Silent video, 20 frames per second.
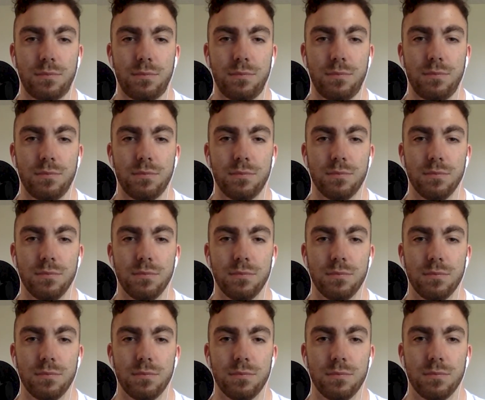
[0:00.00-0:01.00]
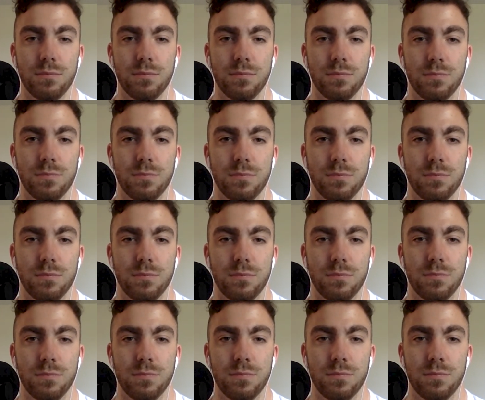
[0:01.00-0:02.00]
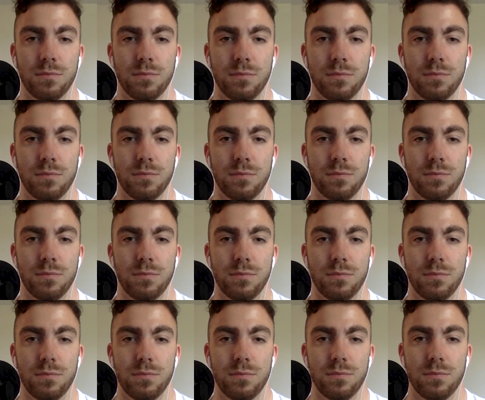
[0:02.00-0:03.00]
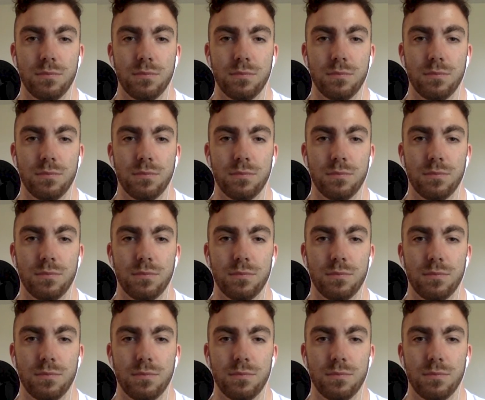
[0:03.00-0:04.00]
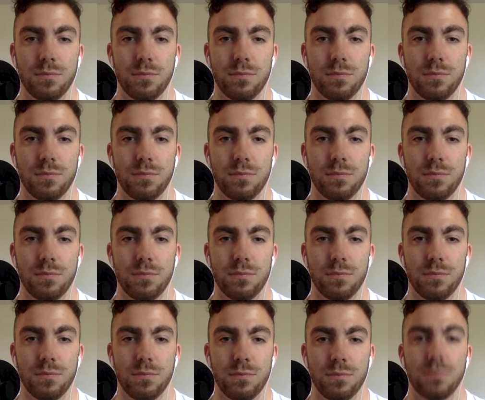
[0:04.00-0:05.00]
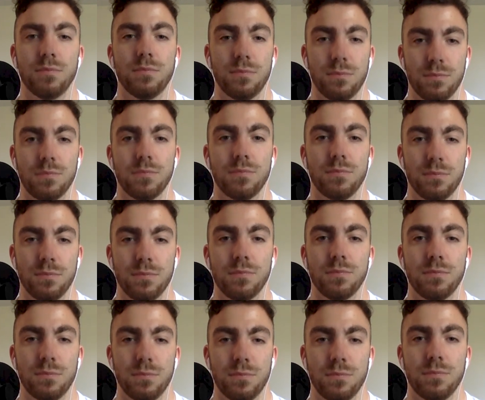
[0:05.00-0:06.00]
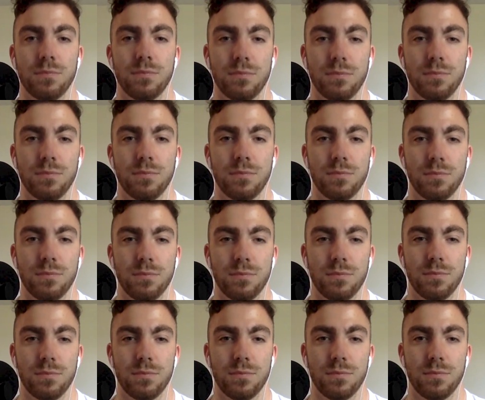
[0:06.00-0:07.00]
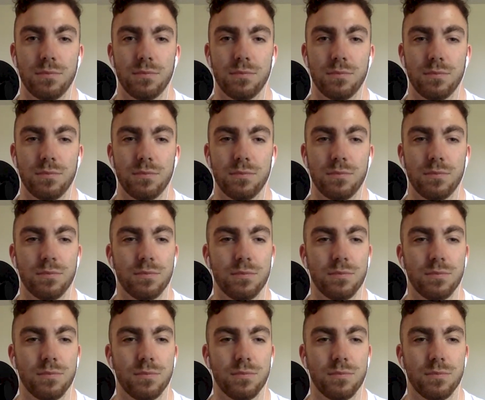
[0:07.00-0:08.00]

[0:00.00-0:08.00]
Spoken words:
The person shown says nothing.